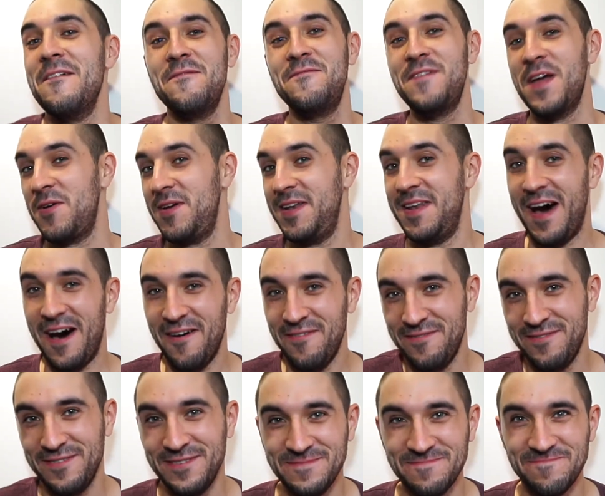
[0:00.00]
fair
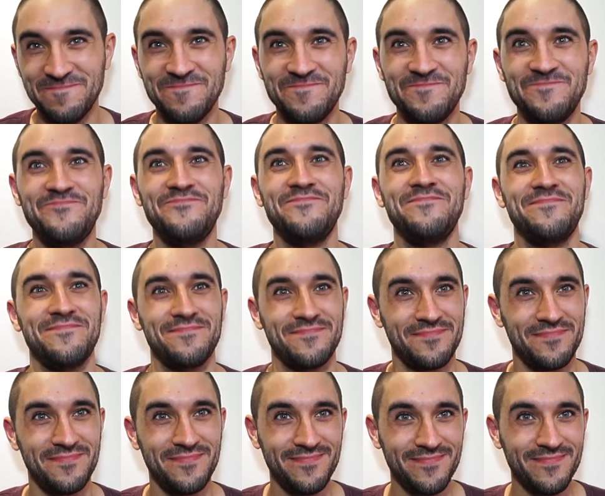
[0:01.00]
enough.
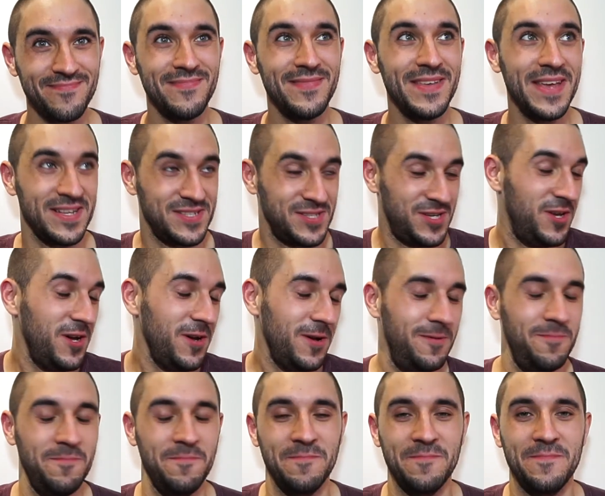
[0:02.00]
It's
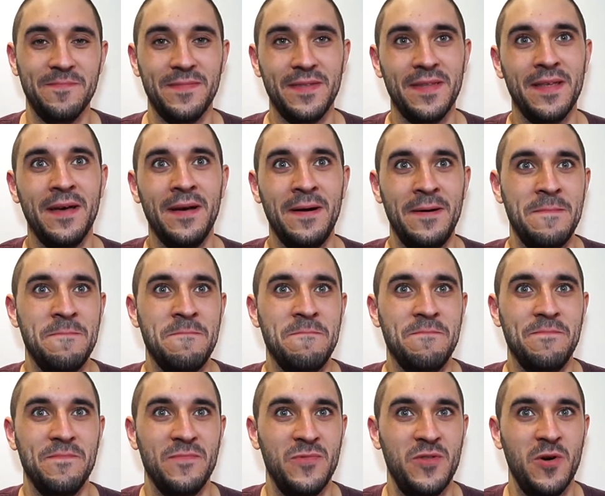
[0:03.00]
good.
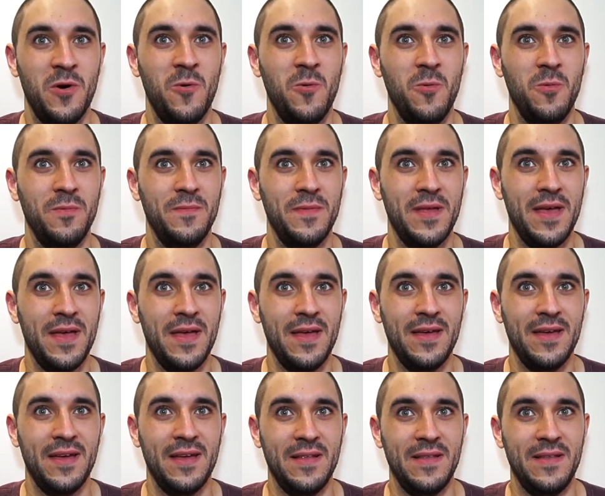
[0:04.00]
Though
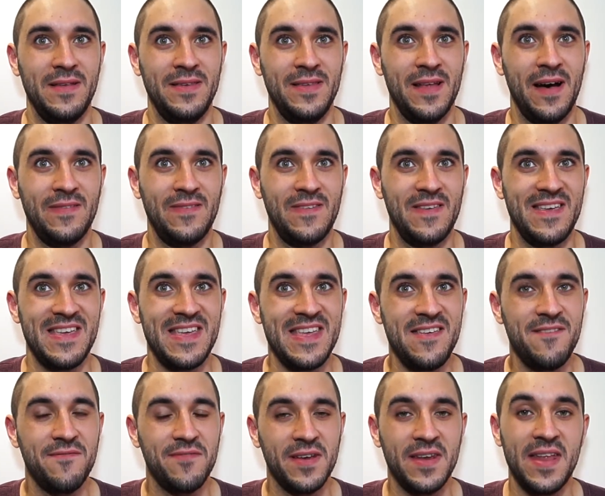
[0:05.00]
not
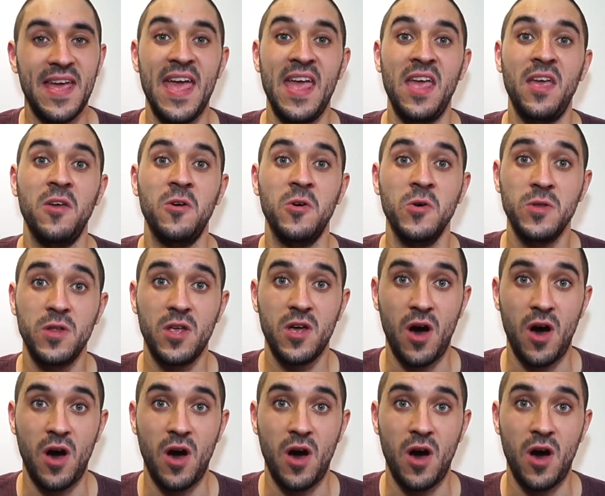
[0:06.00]
even a good